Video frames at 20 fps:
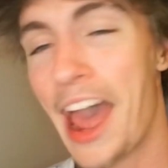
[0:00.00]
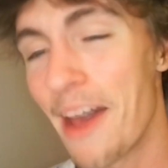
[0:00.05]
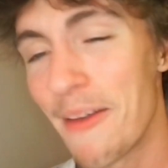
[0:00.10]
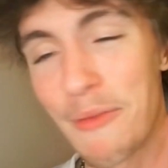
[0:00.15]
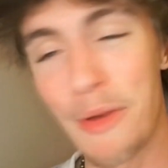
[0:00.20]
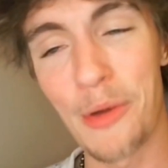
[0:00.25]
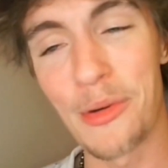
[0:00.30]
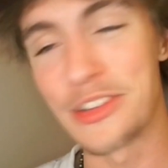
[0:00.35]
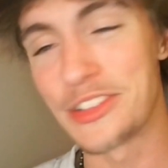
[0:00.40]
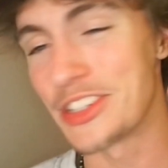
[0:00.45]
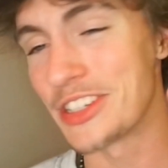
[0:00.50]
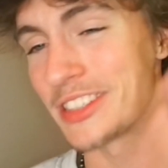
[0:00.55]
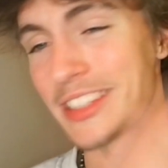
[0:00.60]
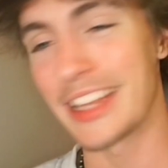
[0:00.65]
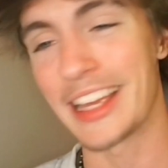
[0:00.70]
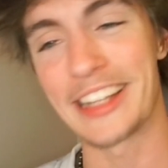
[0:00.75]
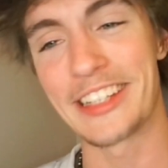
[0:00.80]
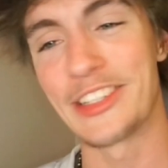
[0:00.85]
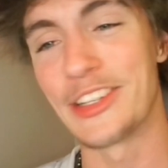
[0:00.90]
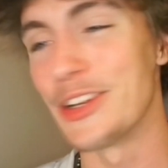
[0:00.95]
I'm always just
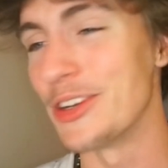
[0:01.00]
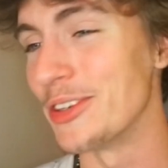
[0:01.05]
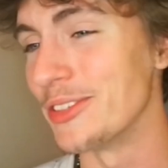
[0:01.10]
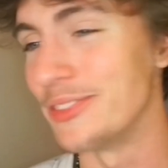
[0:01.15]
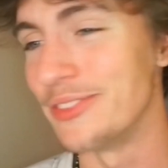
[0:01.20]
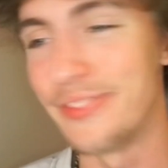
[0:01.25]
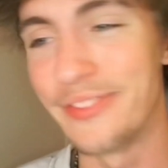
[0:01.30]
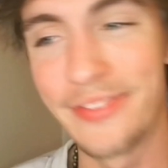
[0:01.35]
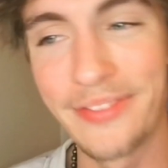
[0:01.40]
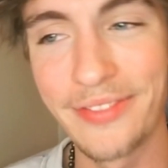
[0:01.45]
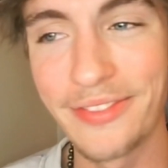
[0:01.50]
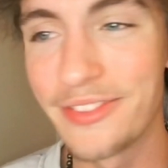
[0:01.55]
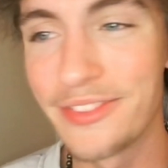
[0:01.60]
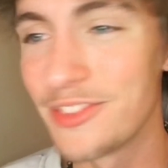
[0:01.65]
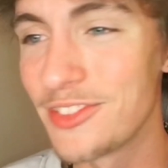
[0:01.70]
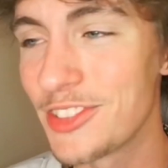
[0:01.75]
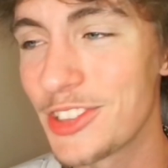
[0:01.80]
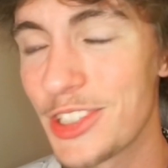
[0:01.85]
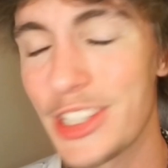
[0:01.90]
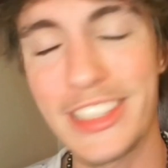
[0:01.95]
like, dude,
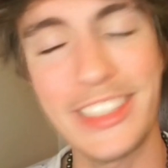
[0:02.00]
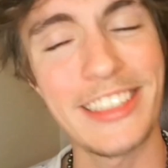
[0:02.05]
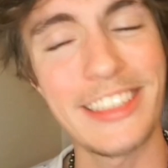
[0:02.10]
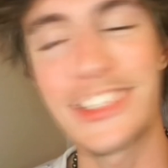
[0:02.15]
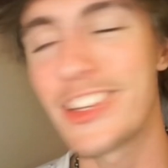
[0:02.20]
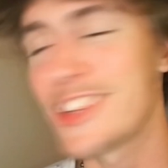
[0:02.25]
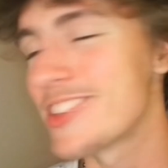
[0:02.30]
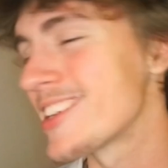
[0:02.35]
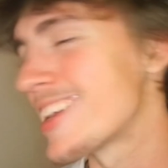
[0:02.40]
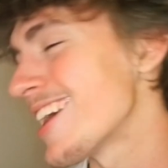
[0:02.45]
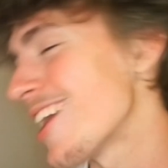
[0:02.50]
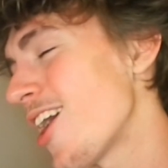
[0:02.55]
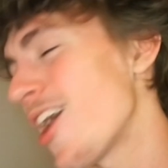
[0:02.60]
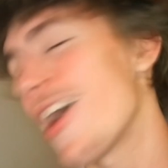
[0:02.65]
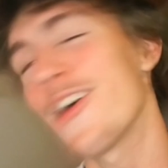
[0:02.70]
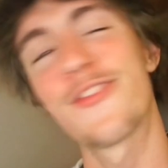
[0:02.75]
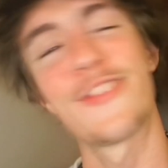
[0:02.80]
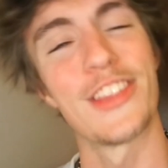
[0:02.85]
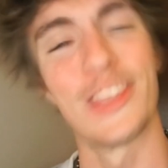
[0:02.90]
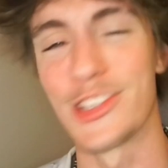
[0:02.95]
just just get
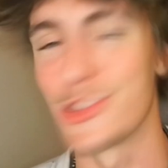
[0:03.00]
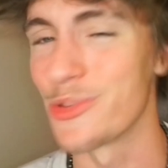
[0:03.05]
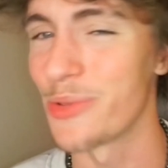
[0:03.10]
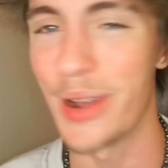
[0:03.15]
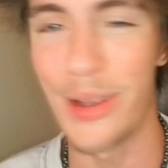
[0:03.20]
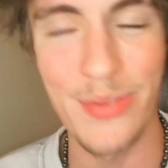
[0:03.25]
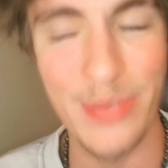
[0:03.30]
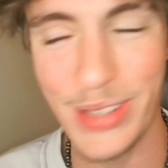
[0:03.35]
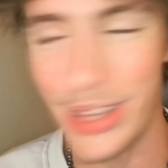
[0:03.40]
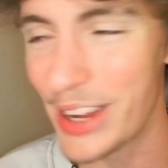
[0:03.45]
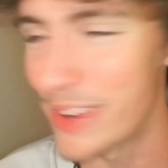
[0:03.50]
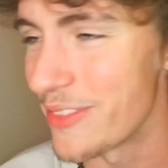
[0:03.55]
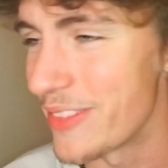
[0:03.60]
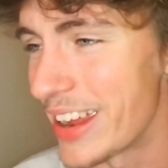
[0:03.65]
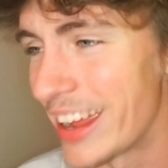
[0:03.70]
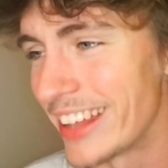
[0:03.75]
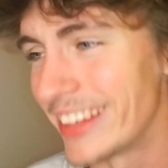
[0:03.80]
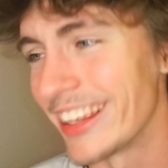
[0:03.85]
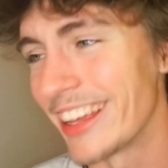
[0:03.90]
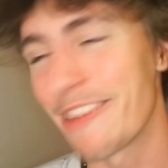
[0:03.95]
off of this website,
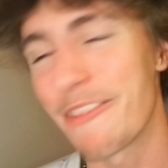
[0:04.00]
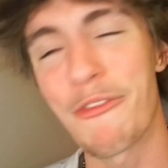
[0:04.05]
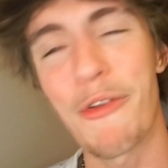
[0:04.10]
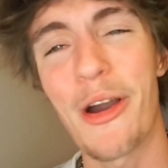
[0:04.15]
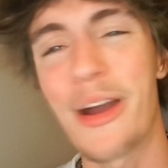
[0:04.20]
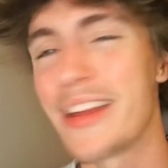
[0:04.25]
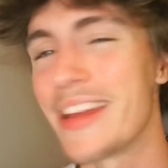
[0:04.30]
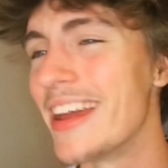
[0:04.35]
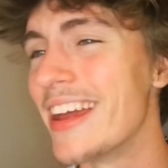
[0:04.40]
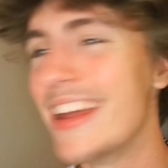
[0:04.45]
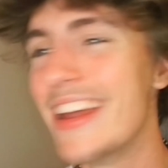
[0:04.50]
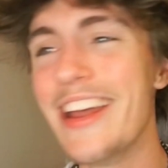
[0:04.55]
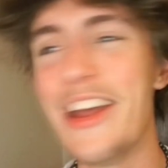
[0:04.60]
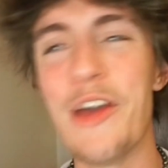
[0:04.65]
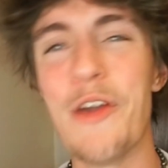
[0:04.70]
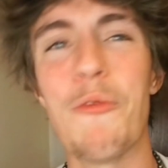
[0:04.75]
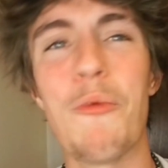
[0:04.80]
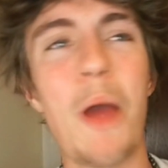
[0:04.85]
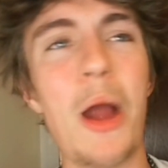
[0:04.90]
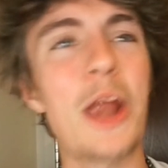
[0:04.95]
man. Like, why
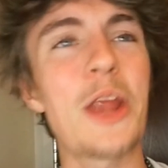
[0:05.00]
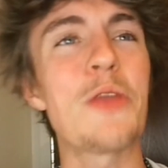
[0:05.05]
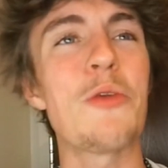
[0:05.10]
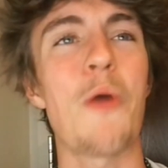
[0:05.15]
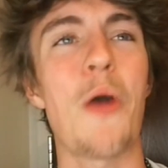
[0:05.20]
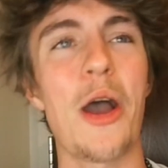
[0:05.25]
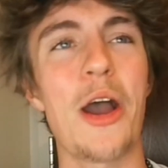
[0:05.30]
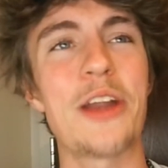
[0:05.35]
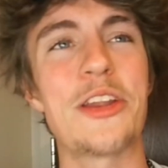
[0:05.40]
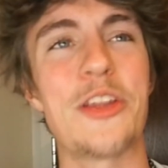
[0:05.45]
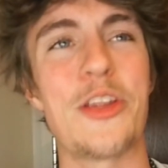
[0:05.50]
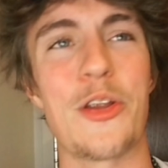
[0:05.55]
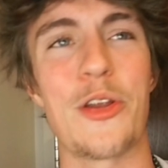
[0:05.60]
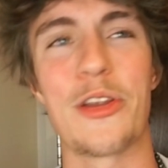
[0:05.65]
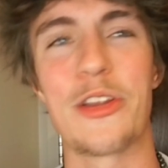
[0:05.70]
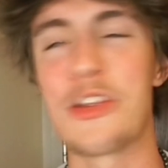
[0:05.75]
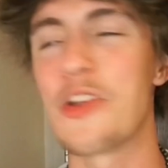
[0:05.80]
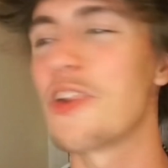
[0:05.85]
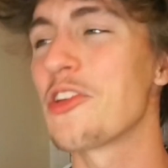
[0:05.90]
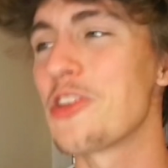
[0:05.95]
why are you on here?
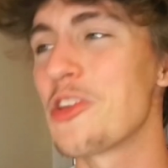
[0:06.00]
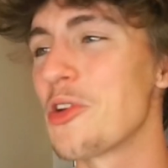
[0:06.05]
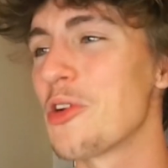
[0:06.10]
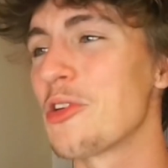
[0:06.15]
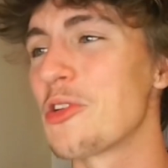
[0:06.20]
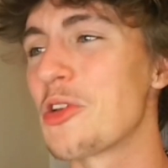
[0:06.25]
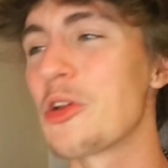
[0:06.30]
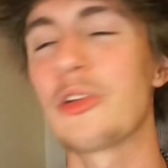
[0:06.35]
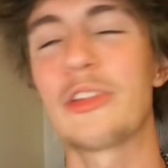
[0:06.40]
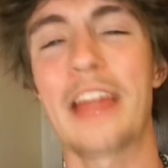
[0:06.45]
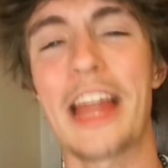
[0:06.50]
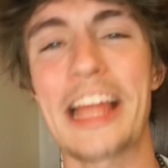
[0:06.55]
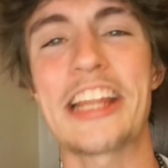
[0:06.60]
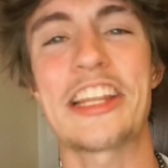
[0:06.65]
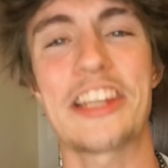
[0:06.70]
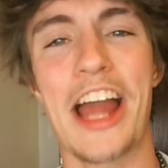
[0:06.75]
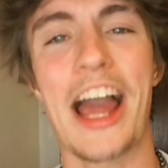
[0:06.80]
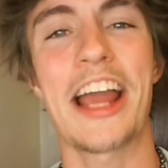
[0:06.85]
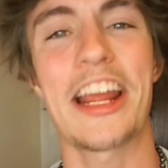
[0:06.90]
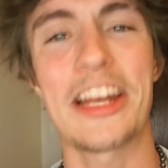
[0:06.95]
You're you're you're
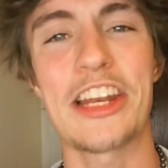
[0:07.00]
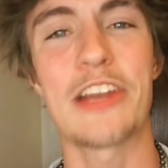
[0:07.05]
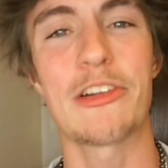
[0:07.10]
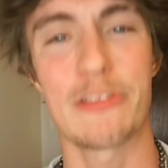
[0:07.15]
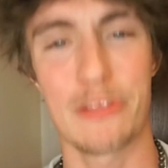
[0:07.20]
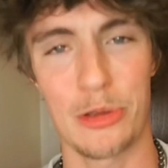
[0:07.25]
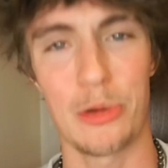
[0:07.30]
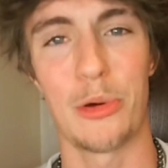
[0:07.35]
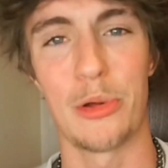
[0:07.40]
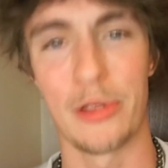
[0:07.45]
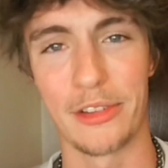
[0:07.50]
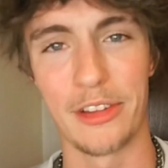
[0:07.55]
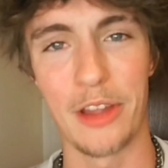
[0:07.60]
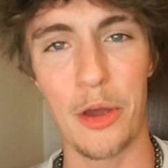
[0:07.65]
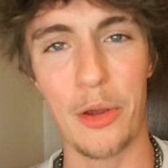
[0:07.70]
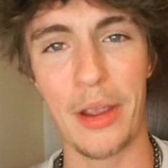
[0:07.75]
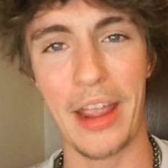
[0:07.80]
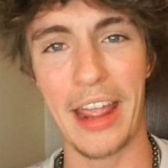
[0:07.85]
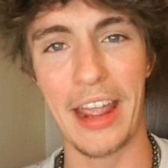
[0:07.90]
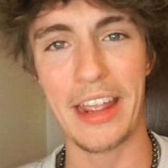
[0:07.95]
like nine years old,
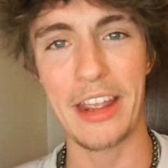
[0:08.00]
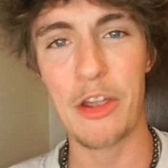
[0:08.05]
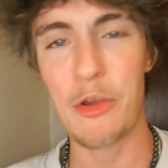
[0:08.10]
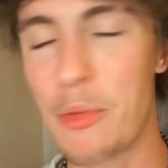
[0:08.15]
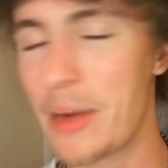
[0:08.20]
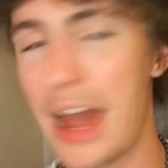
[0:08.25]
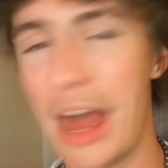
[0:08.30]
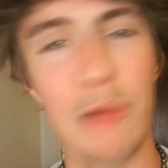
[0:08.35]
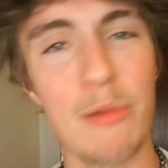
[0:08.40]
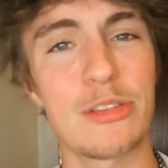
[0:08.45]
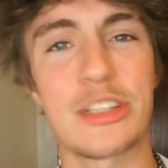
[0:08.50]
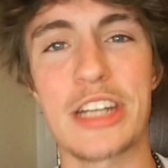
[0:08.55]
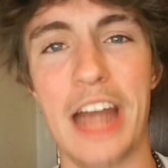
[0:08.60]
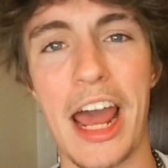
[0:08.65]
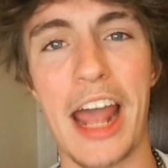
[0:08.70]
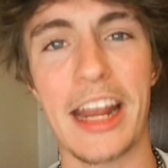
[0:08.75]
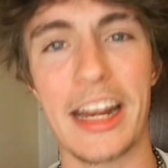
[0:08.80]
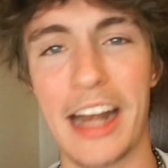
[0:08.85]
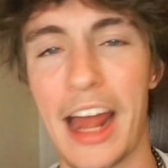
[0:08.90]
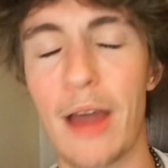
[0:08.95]
okay? When I was
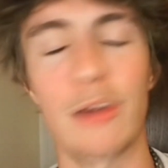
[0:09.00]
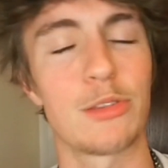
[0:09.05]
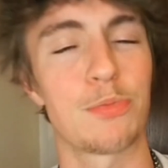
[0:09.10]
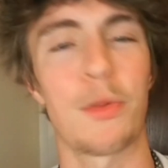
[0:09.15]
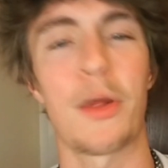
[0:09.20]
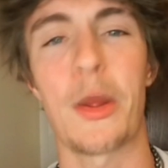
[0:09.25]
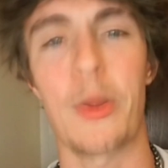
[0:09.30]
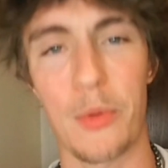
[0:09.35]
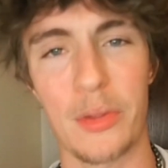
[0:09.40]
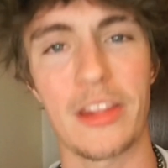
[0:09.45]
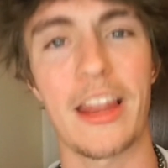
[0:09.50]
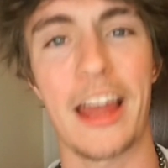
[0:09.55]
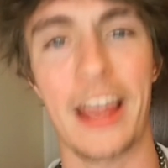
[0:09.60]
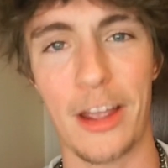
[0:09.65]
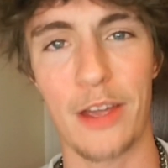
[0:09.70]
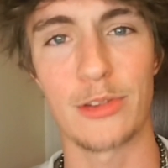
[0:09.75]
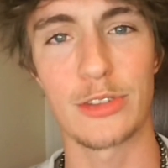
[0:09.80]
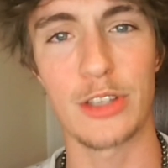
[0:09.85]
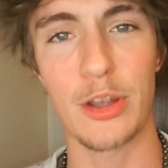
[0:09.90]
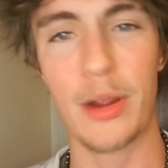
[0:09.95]
nine, I was playing with
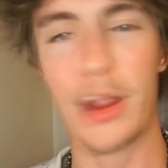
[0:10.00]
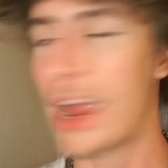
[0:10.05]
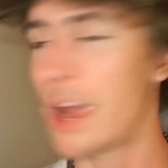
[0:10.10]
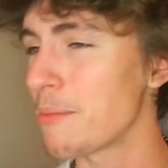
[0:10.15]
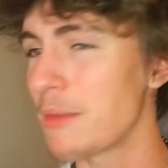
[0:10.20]
Legos, okay?